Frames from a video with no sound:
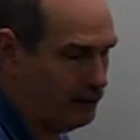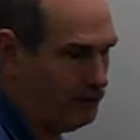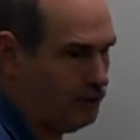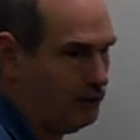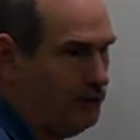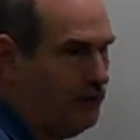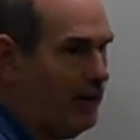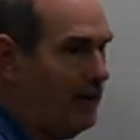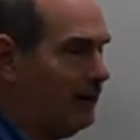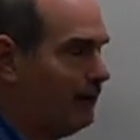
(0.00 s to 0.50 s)

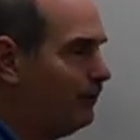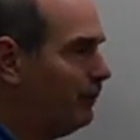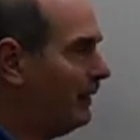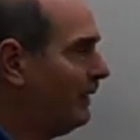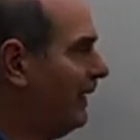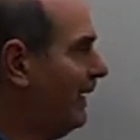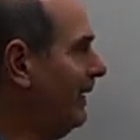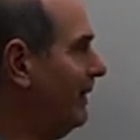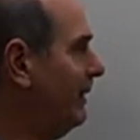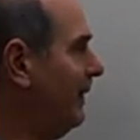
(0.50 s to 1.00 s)
So how do
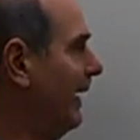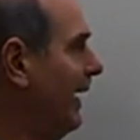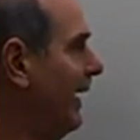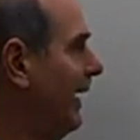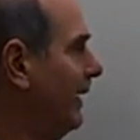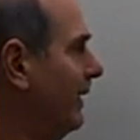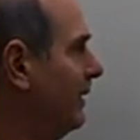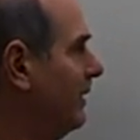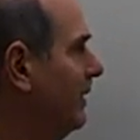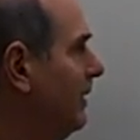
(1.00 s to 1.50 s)
we get
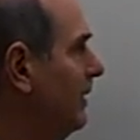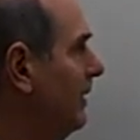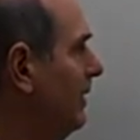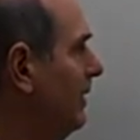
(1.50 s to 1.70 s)
that?